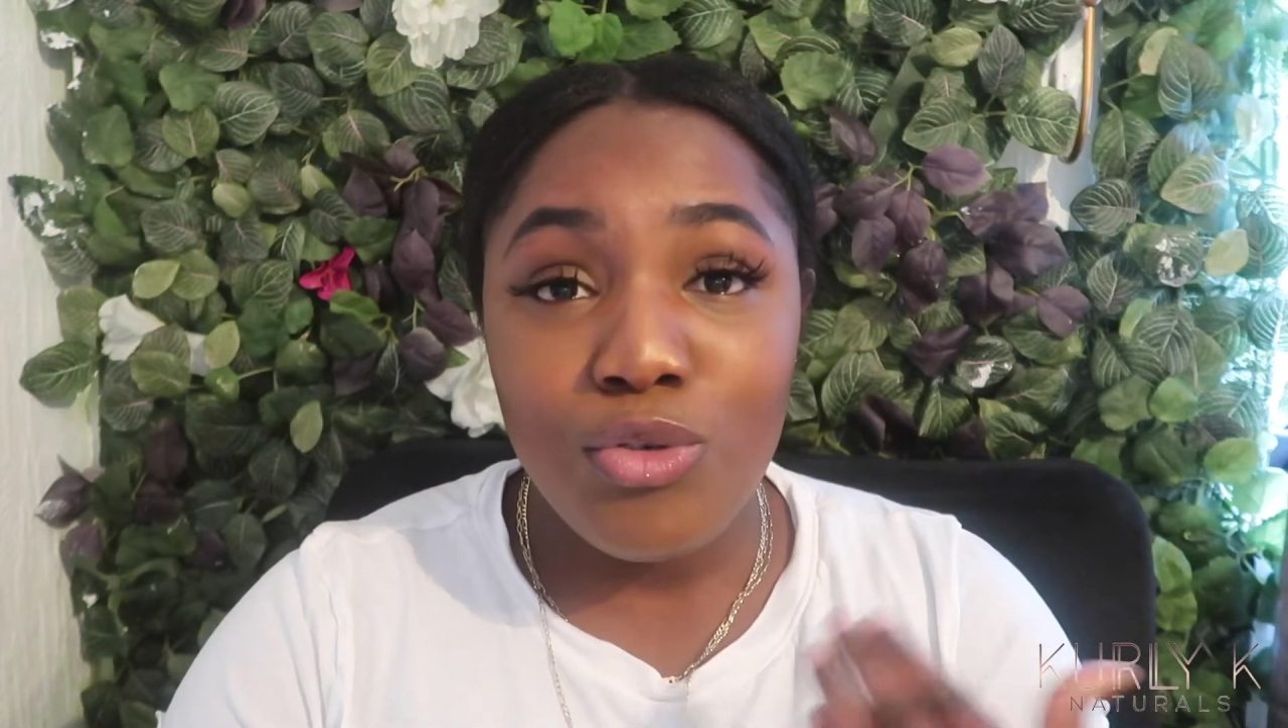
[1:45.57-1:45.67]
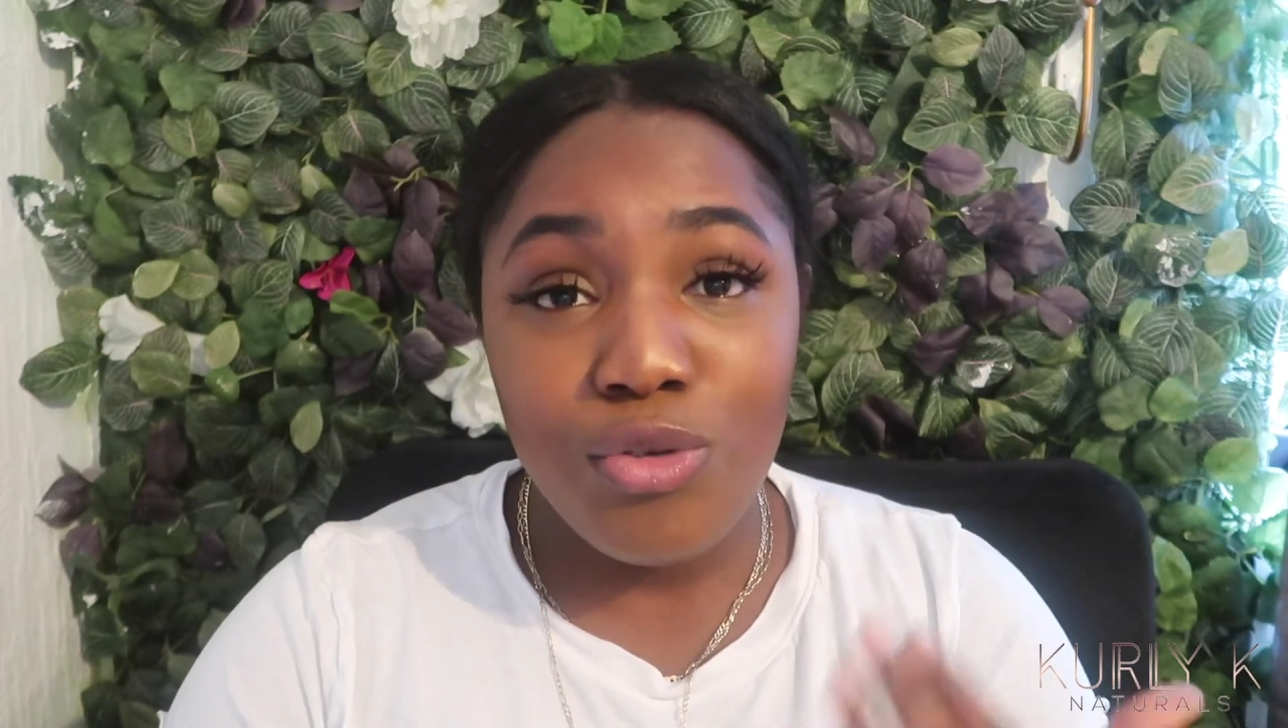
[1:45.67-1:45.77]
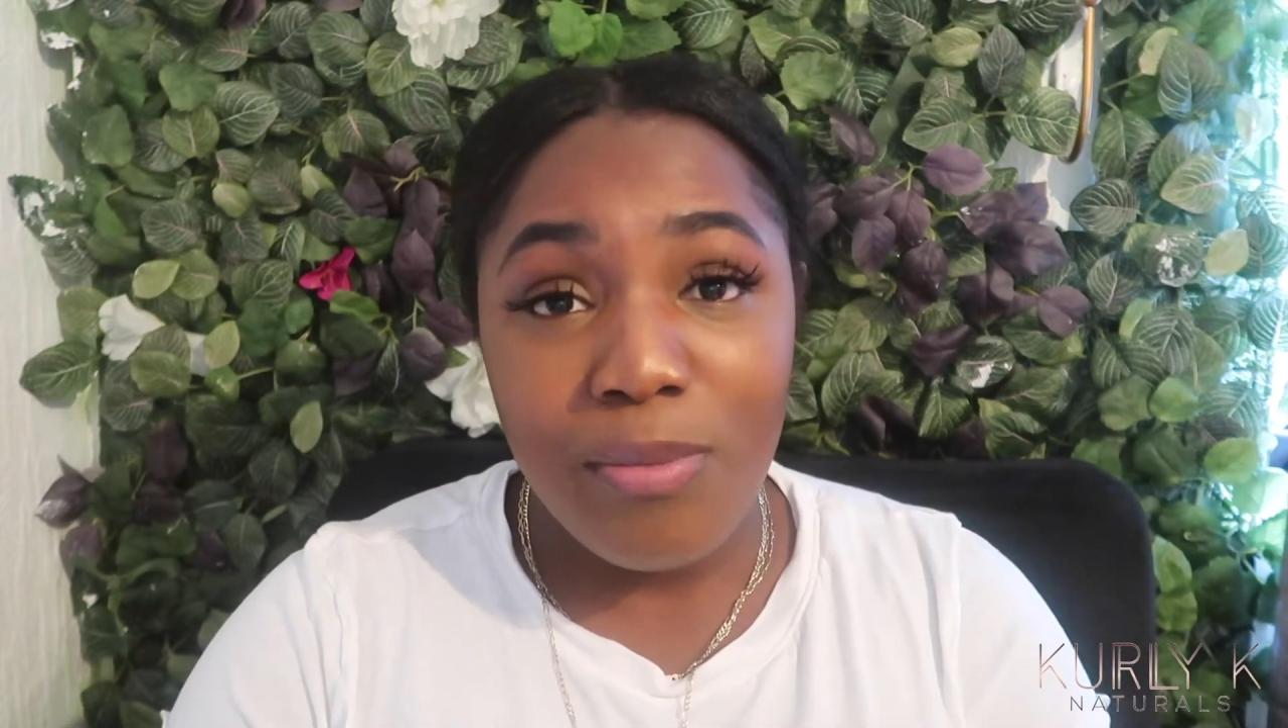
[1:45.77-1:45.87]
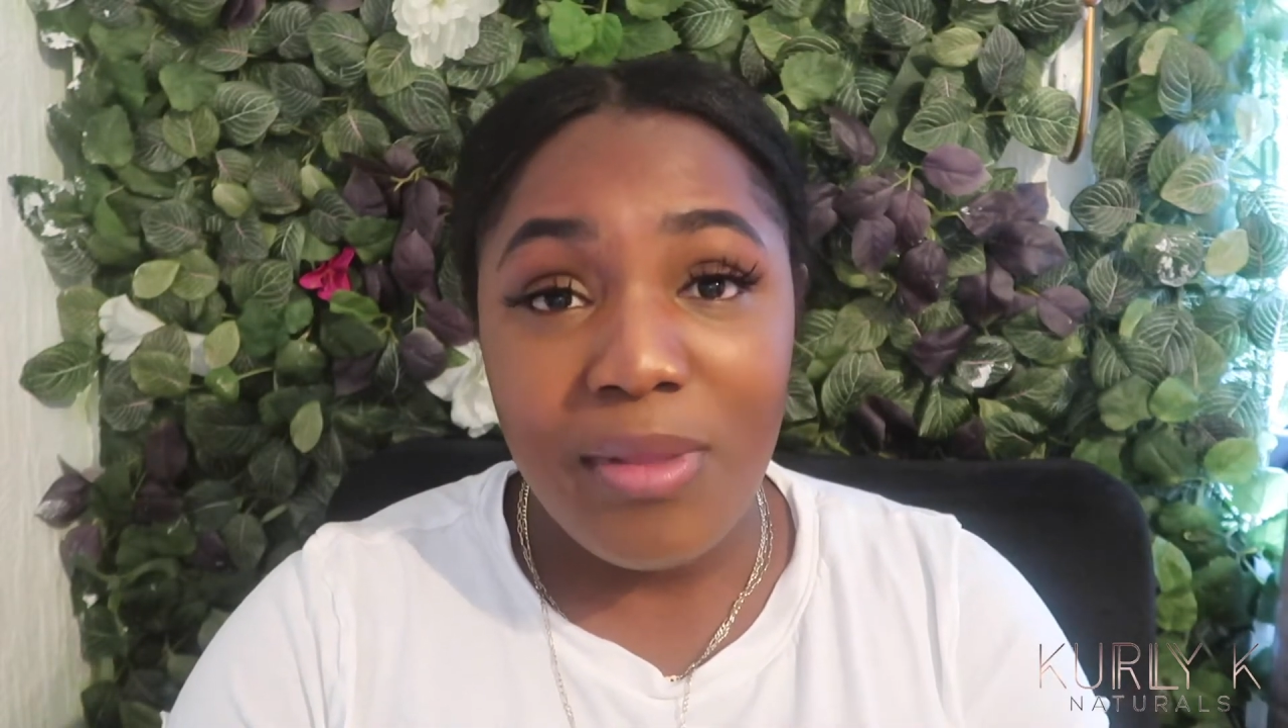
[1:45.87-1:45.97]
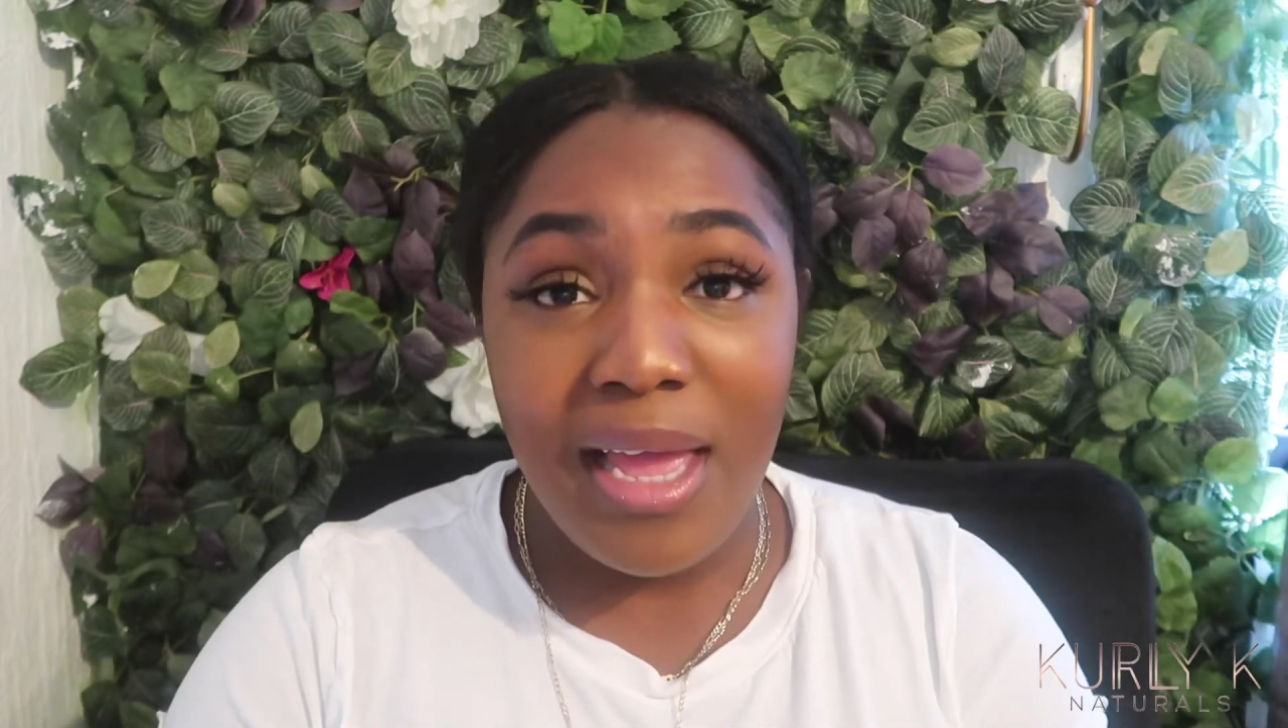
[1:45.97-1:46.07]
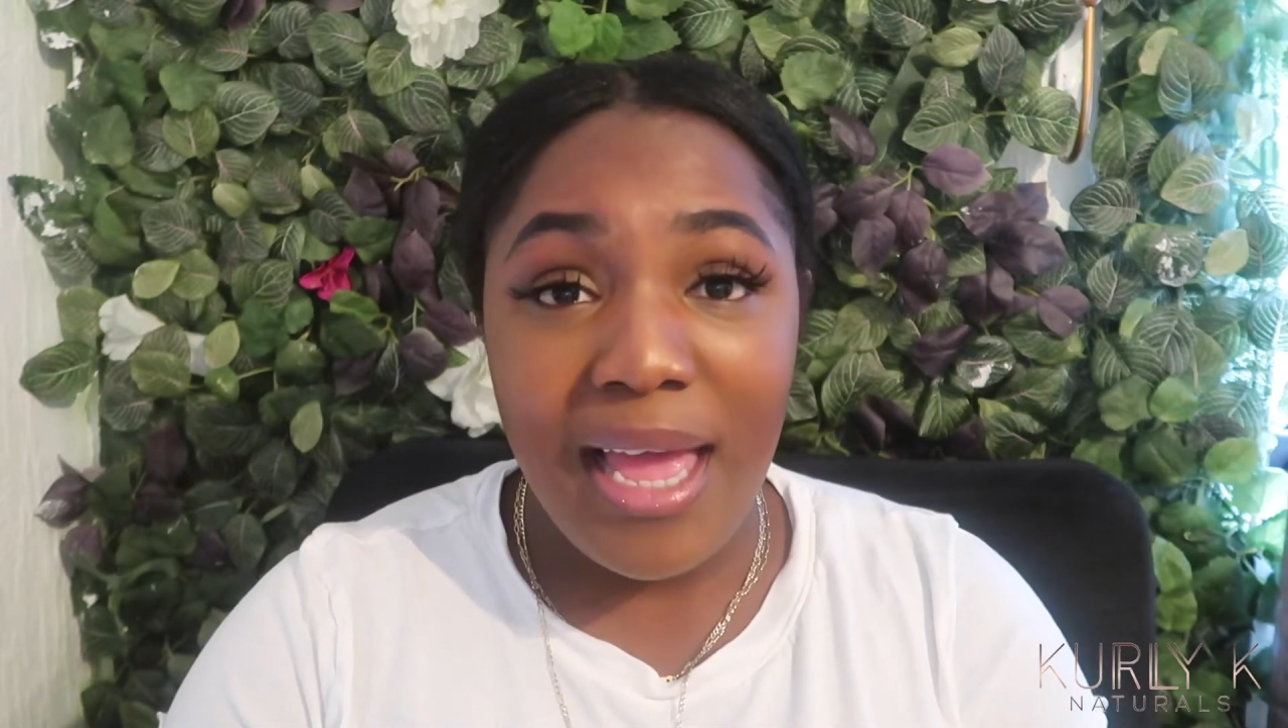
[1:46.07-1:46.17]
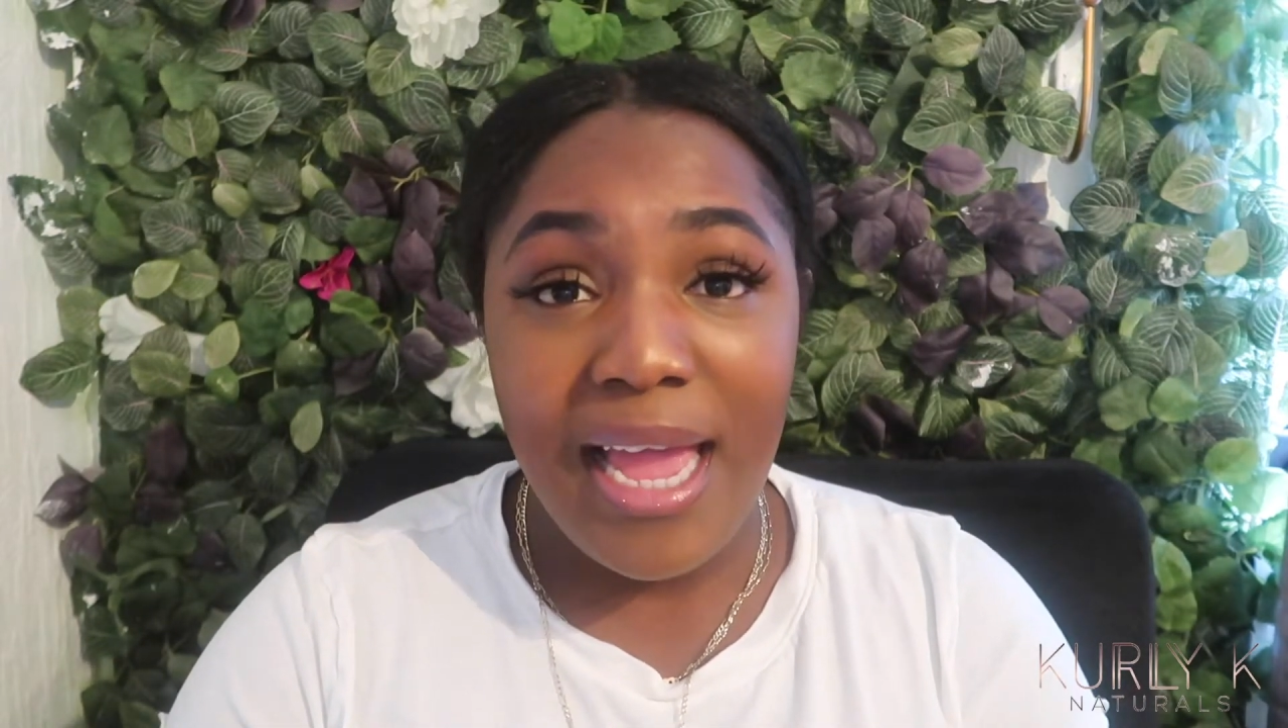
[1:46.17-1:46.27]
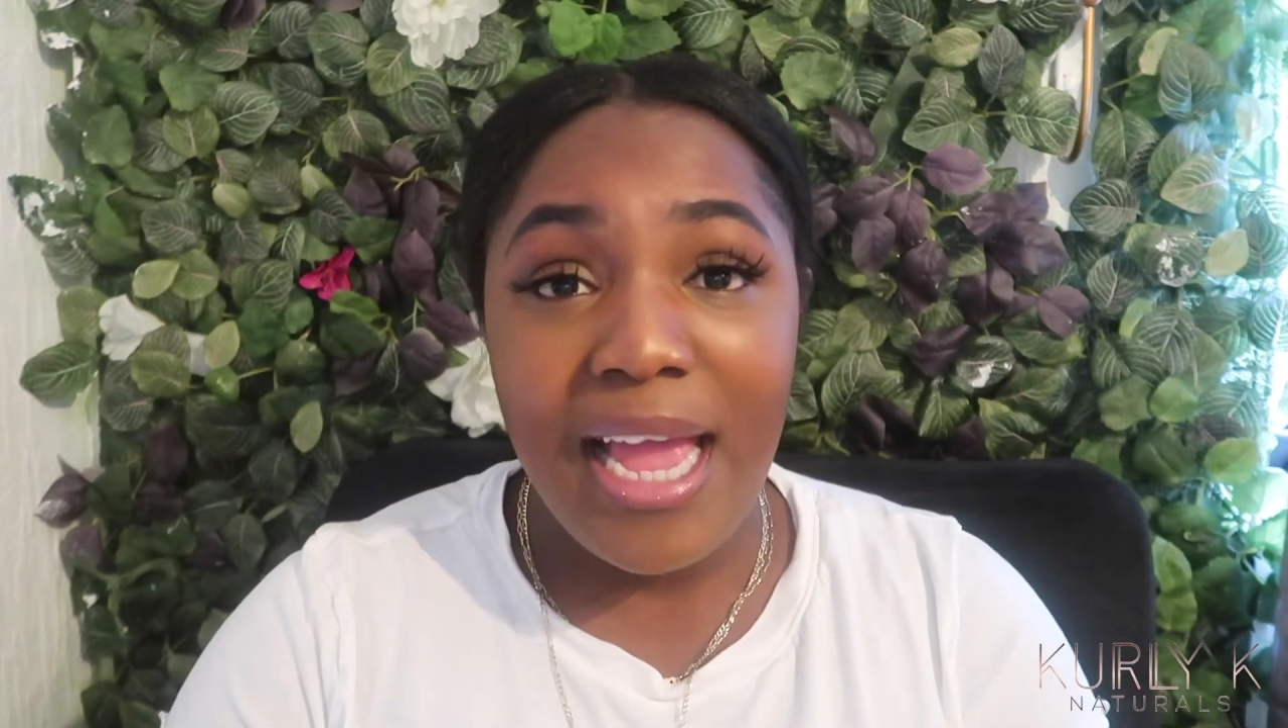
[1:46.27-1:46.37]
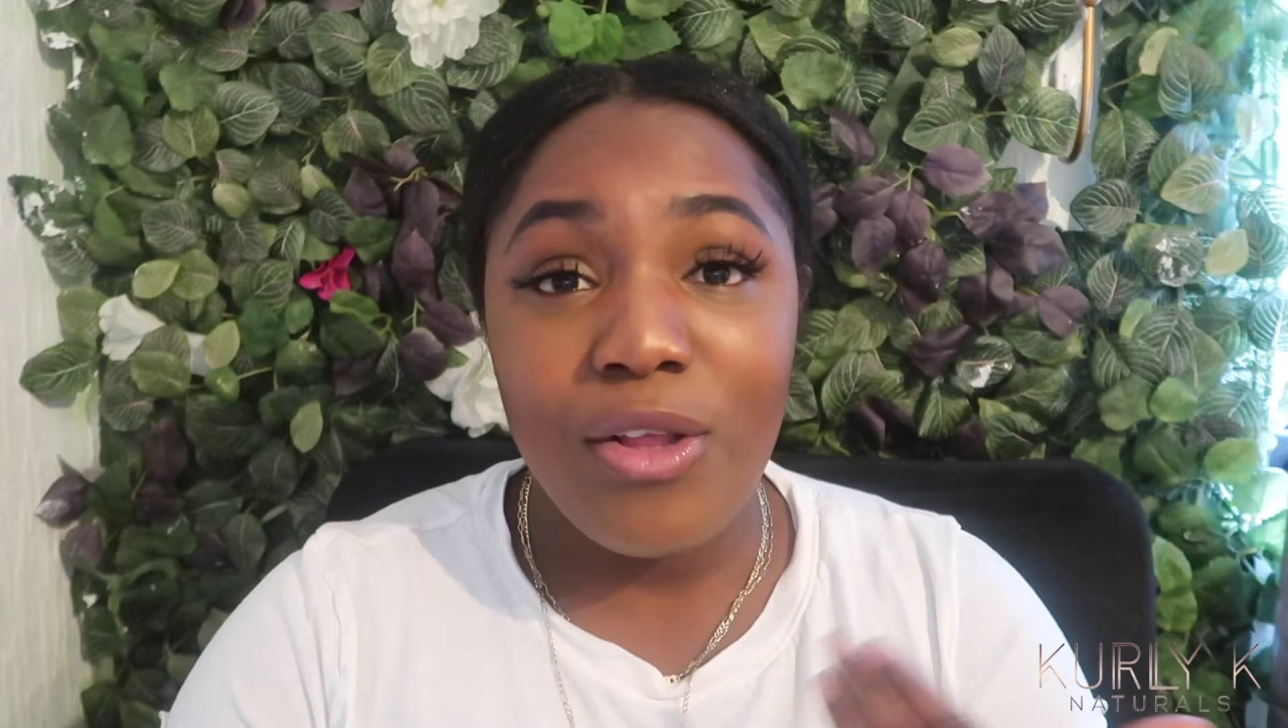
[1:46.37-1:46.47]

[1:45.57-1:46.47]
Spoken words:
trim their hair